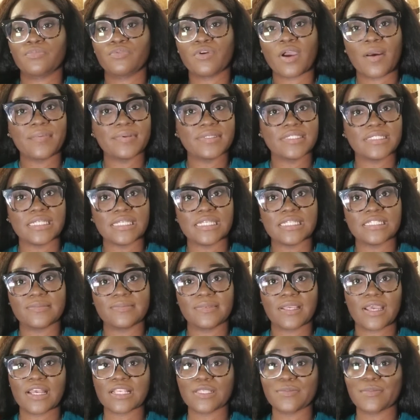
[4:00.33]
properties
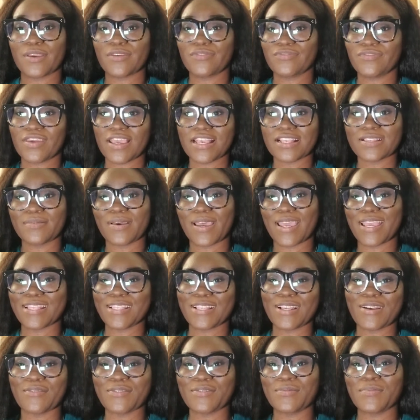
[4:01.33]
because my face by
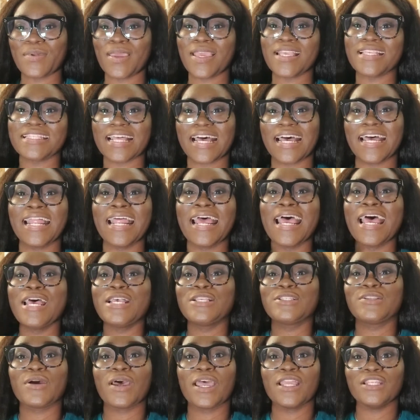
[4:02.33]
itself makes that.
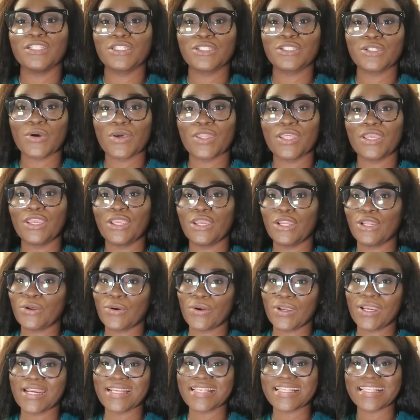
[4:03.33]
So ensure that you know
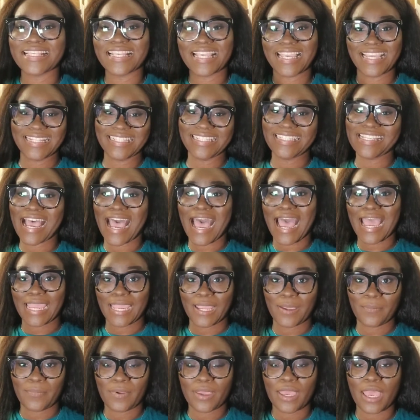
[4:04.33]
your skin
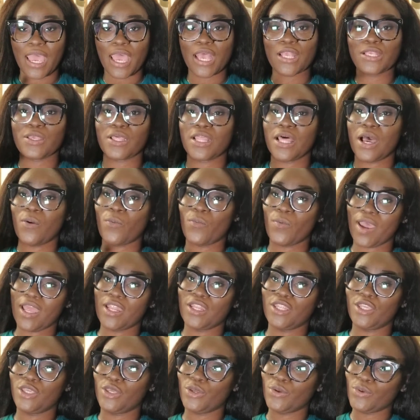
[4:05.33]
type so that when
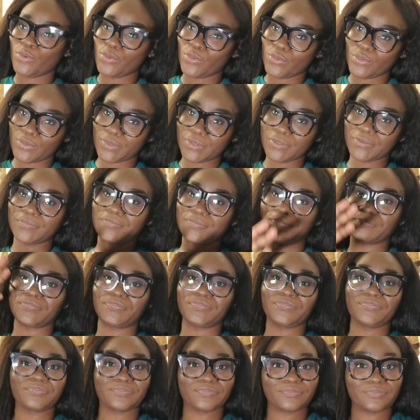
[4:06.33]
you
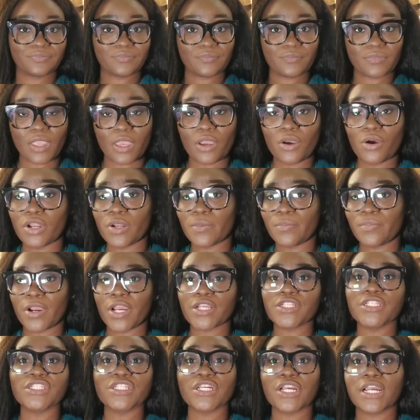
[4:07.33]
go to
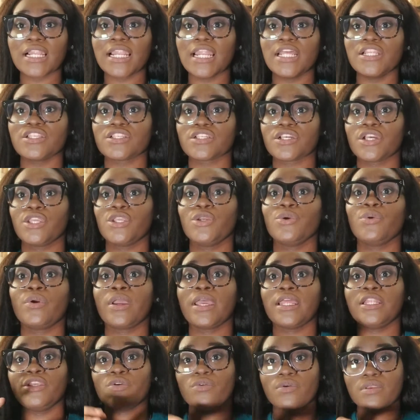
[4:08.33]
purchase your cleanser, you
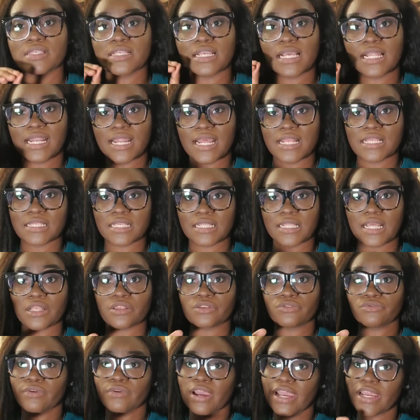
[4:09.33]
can use a cleanser
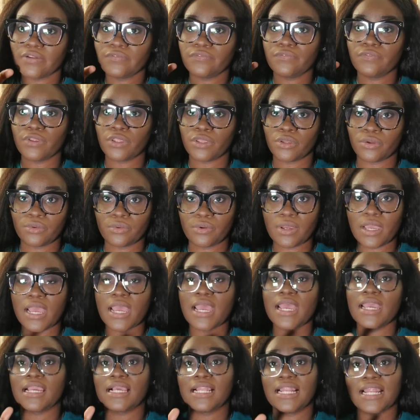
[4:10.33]
that's right for you.
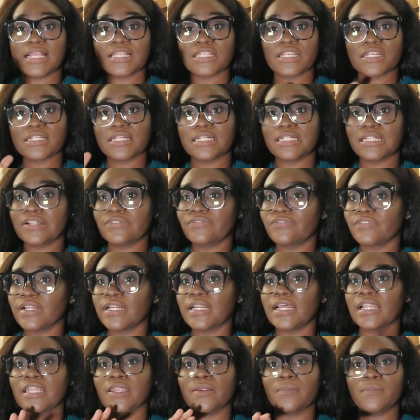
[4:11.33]
Cleansers are different
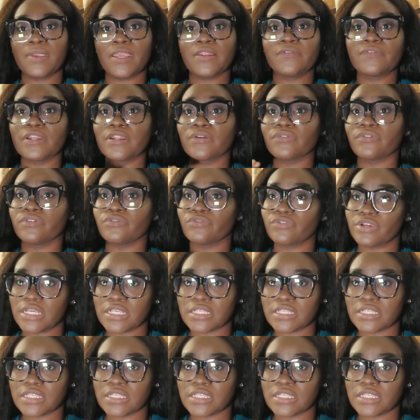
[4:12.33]
and they're made for different